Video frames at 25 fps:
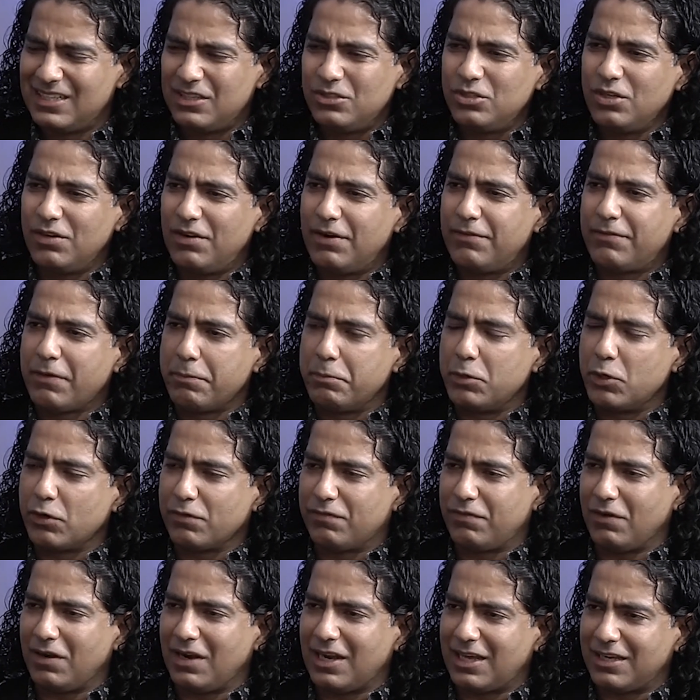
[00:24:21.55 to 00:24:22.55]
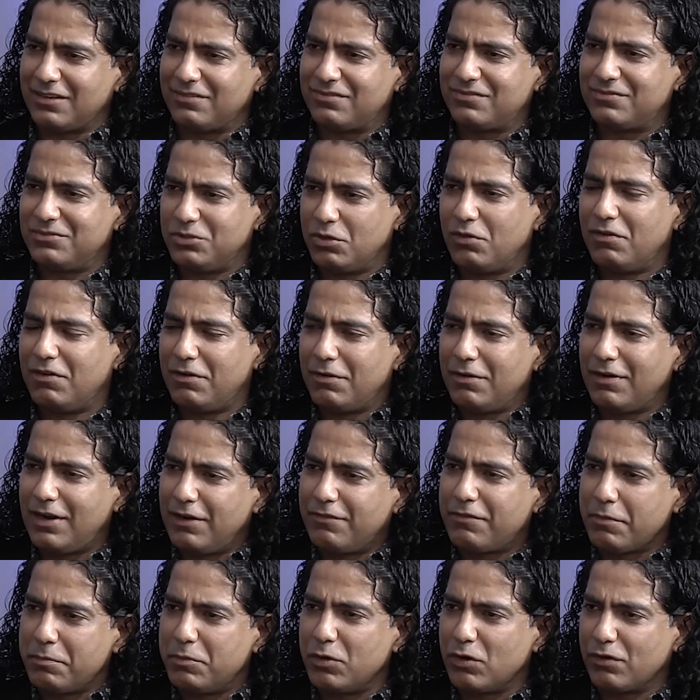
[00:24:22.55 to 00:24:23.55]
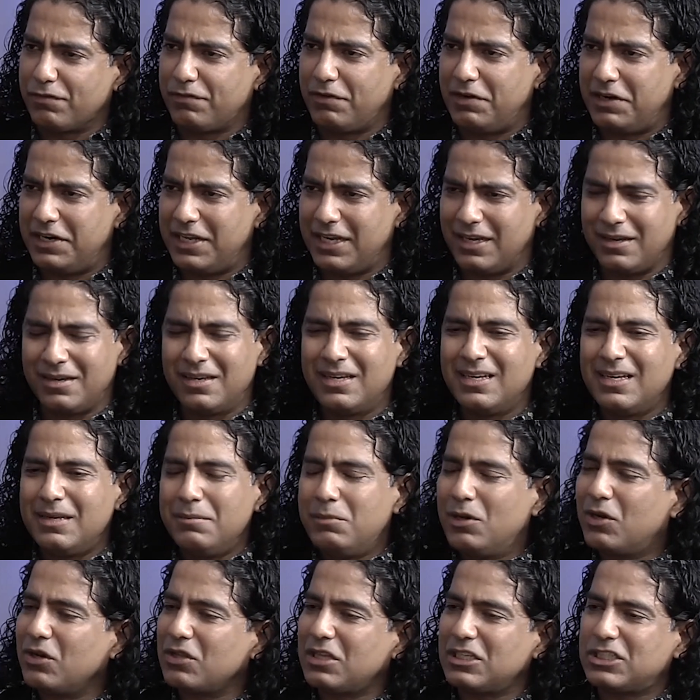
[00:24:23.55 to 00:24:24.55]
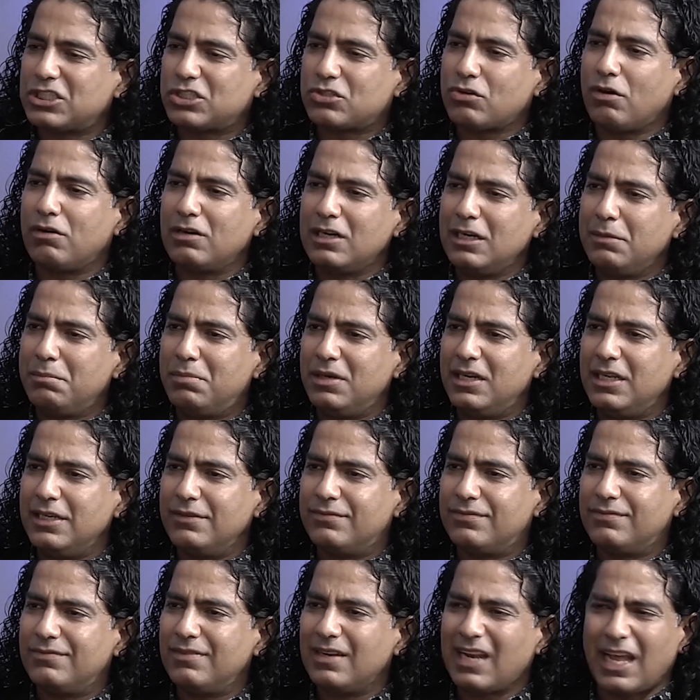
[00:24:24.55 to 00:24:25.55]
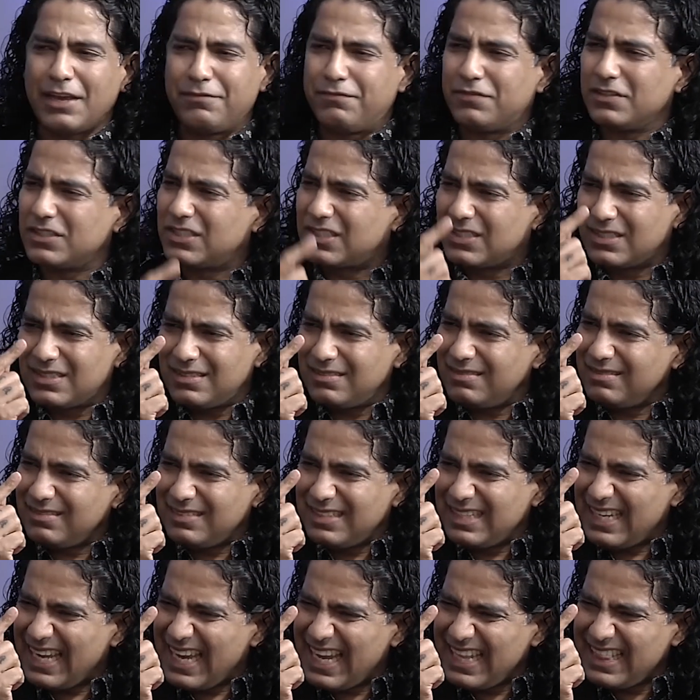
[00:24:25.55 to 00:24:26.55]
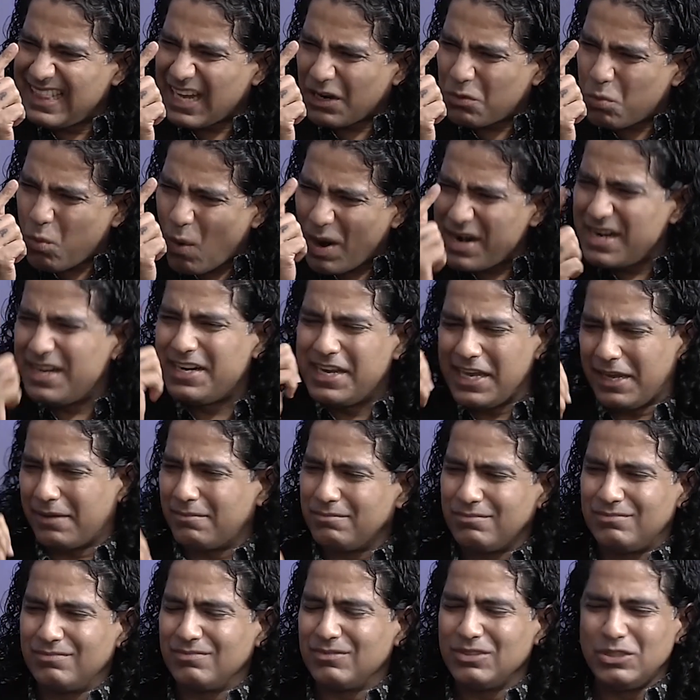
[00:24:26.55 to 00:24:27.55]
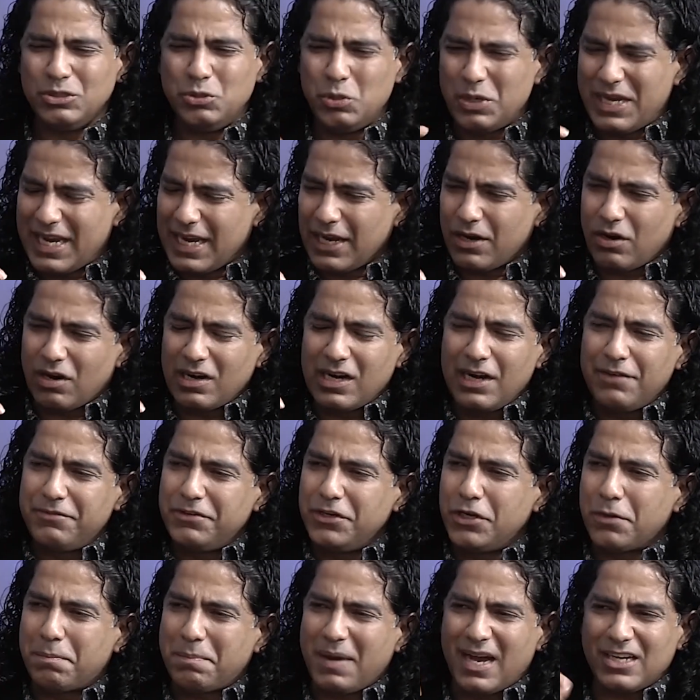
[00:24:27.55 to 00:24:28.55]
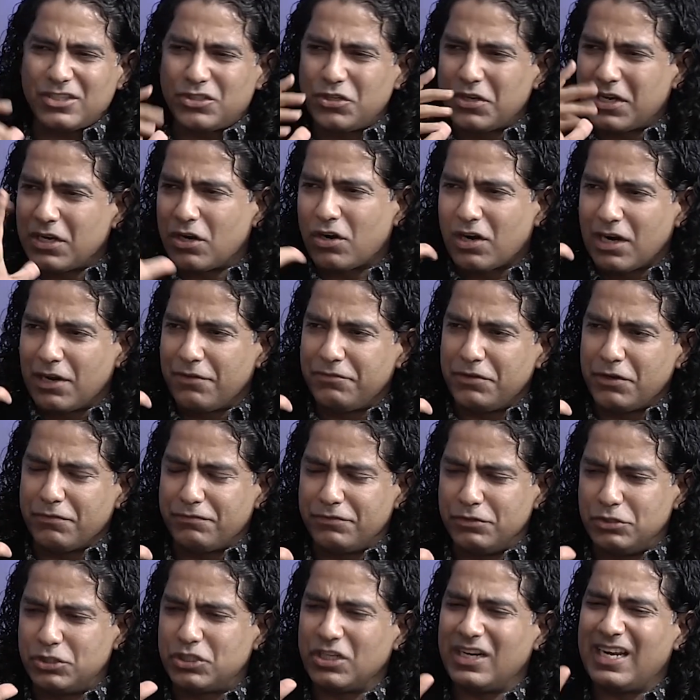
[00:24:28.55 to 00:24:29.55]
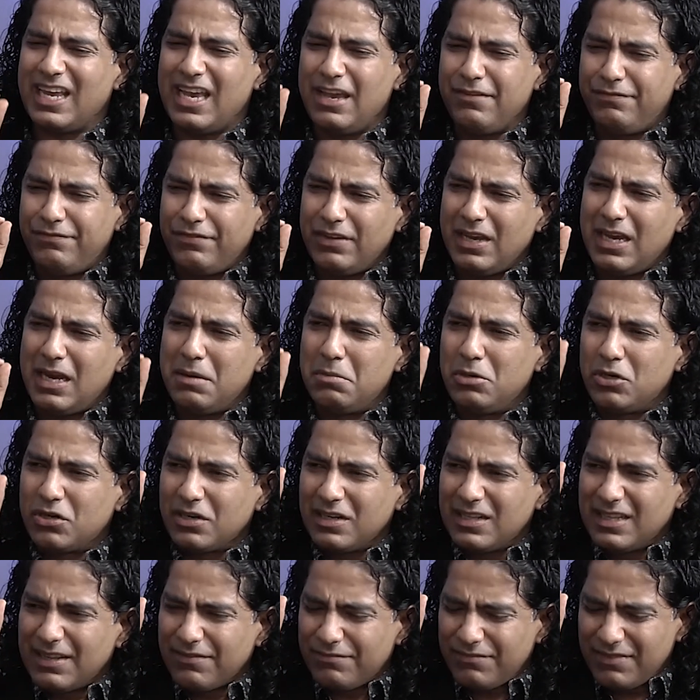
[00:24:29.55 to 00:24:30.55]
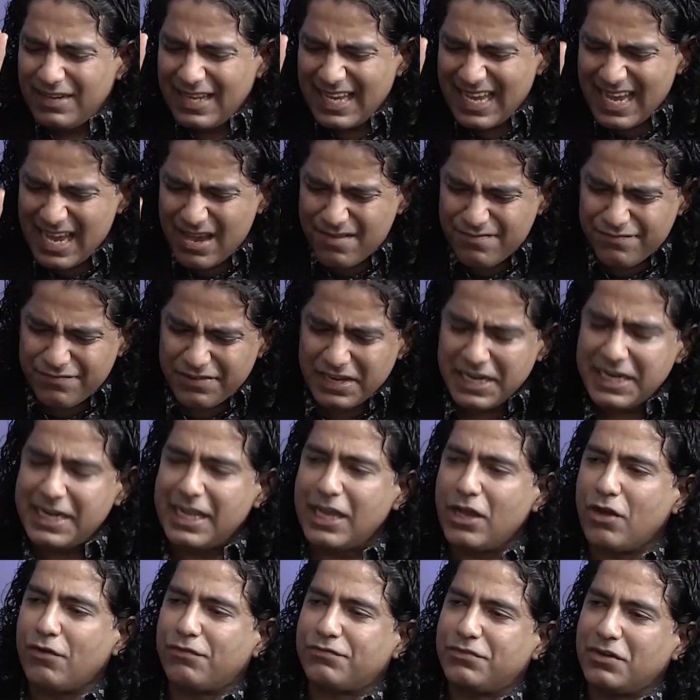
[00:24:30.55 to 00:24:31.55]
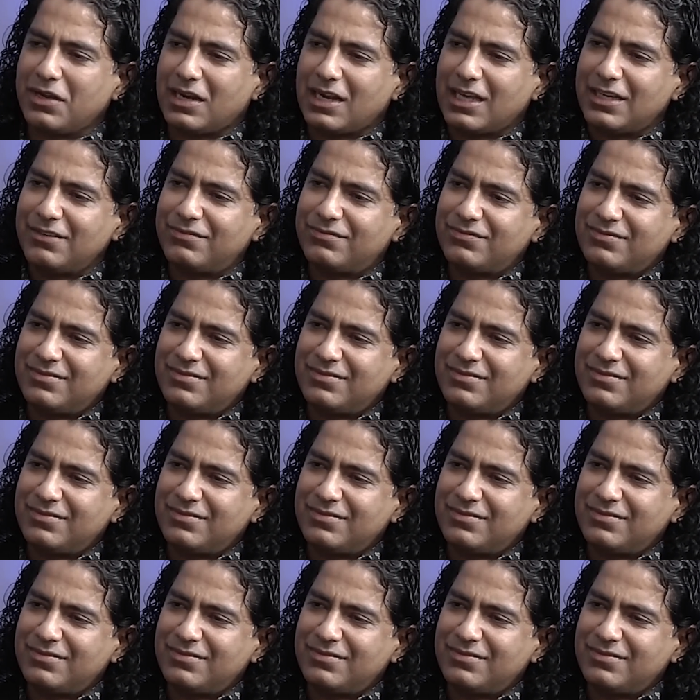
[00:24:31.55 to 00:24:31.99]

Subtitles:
You lived a beautiful life. You lived a beautiful day. Because I strongly believe life is in that one day. You cannot live in your past, you cannot live in your future. If you're able to live every day of your life